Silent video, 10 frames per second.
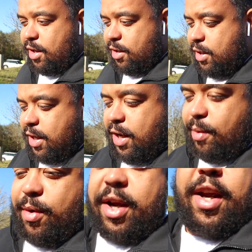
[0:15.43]
today
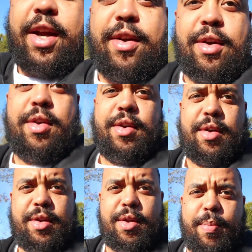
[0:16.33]
we're in
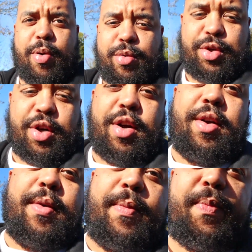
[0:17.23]
the Porsche
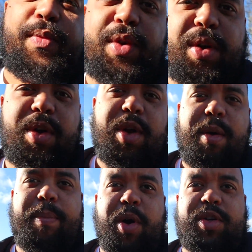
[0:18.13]

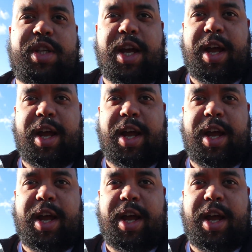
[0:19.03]
Boxster